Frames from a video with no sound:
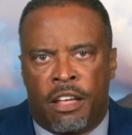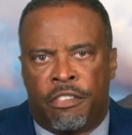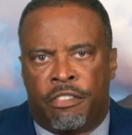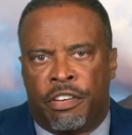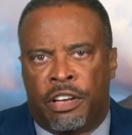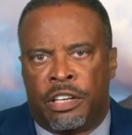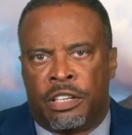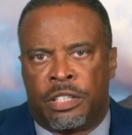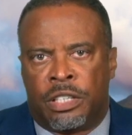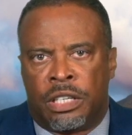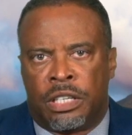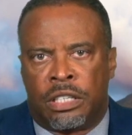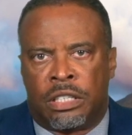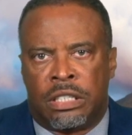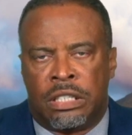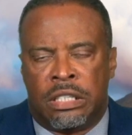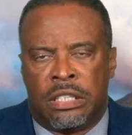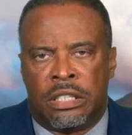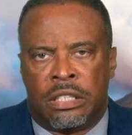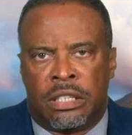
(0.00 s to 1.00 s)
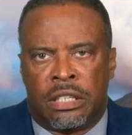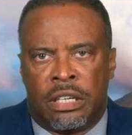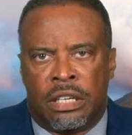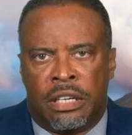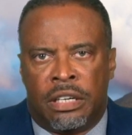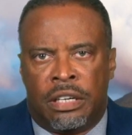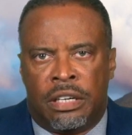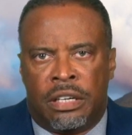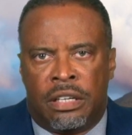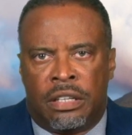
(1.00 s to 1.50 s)
Fellow citizens,
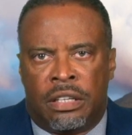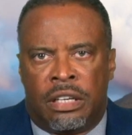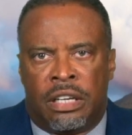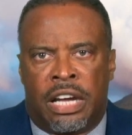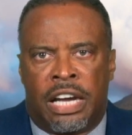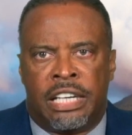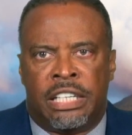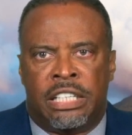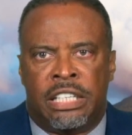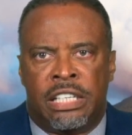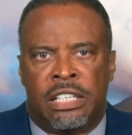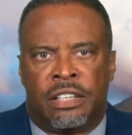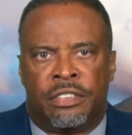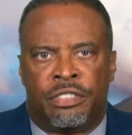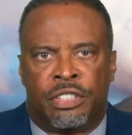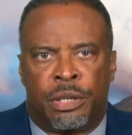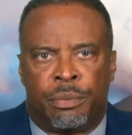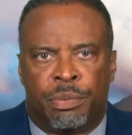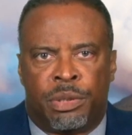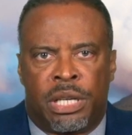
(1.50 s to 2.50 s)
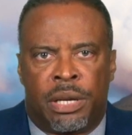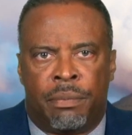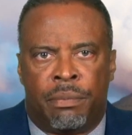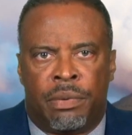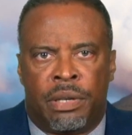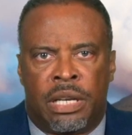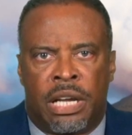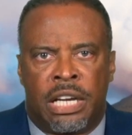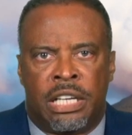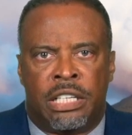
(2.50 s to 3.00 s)
the 19th of
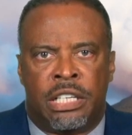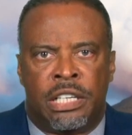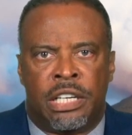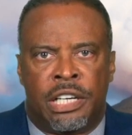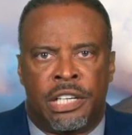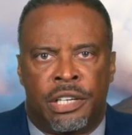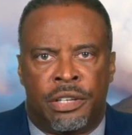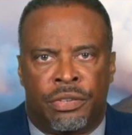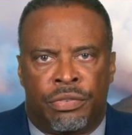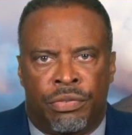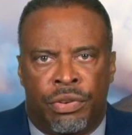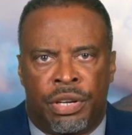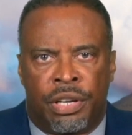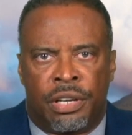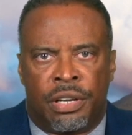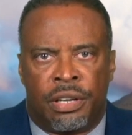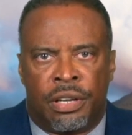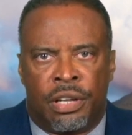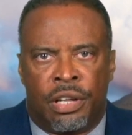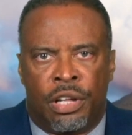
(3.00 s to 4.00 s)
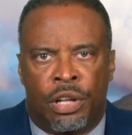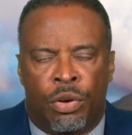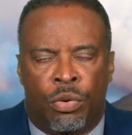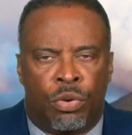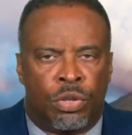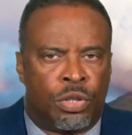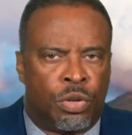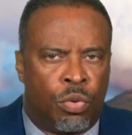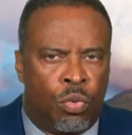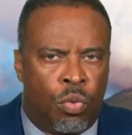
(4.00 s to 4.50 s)
September 1983
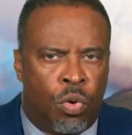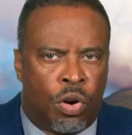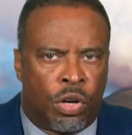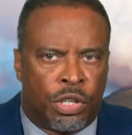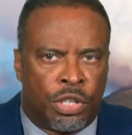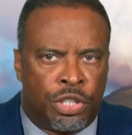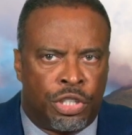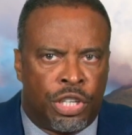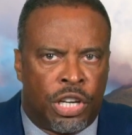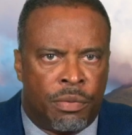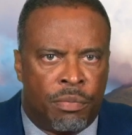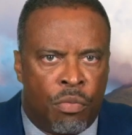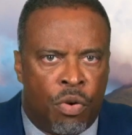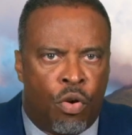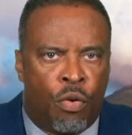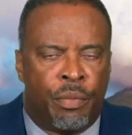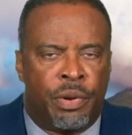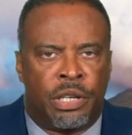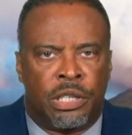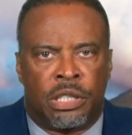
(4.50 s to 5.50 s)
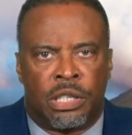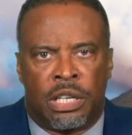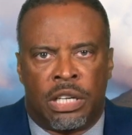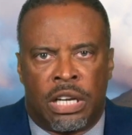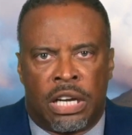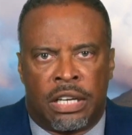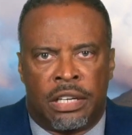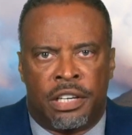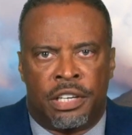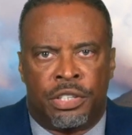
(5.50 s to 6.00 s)
was a watershed moment
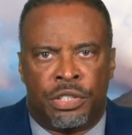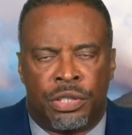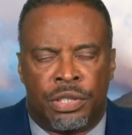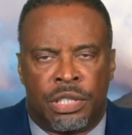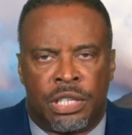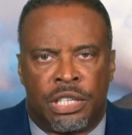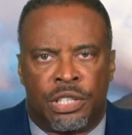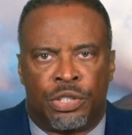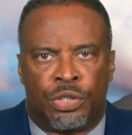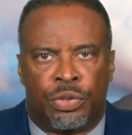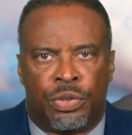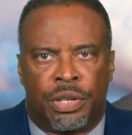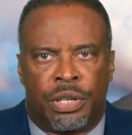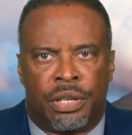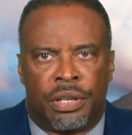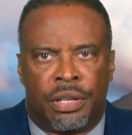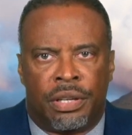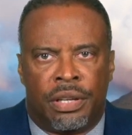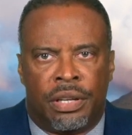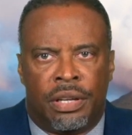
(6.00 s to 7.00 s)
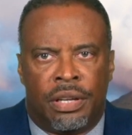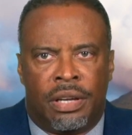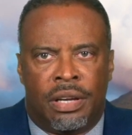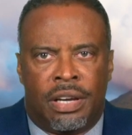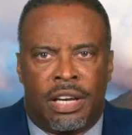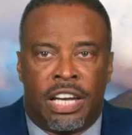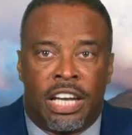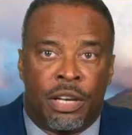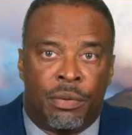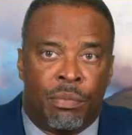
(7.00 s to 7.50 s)
in our nation's history.
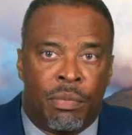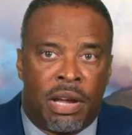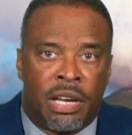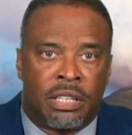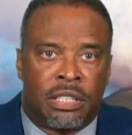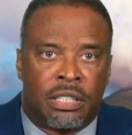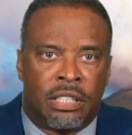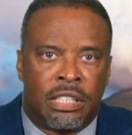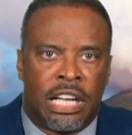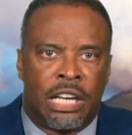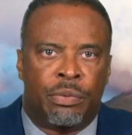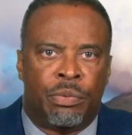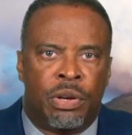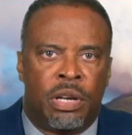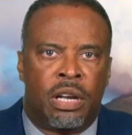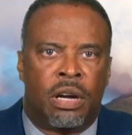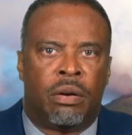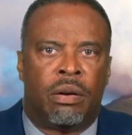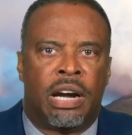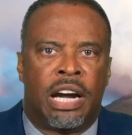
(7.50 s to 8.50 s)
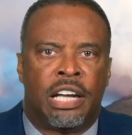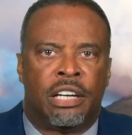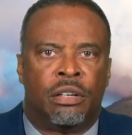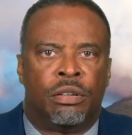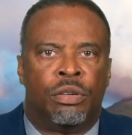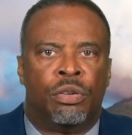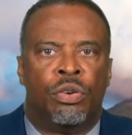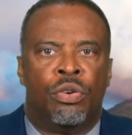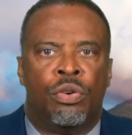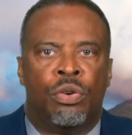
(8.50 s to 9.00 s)
It meant that we now had
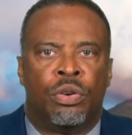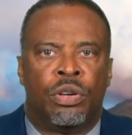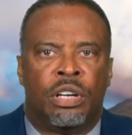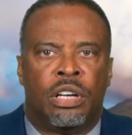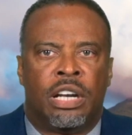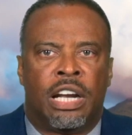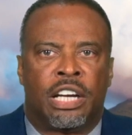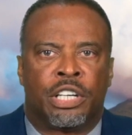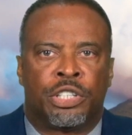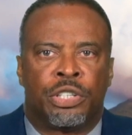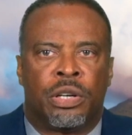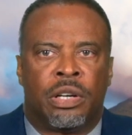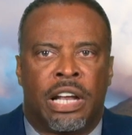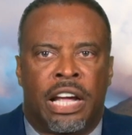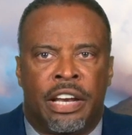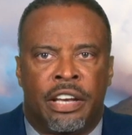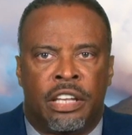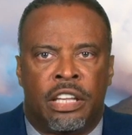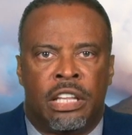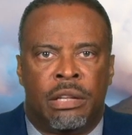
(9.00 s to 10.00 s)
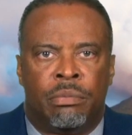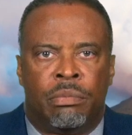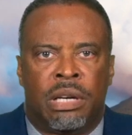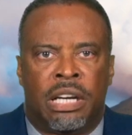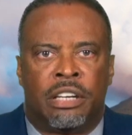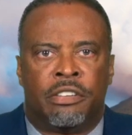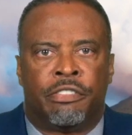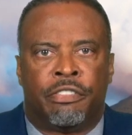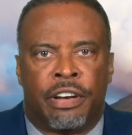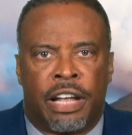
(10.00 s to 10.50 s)
our own national anthem
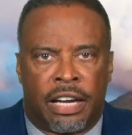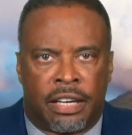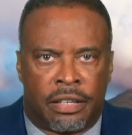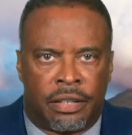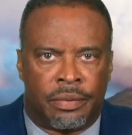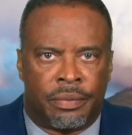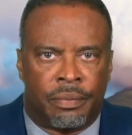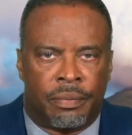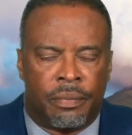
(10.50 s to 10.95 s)
and flag.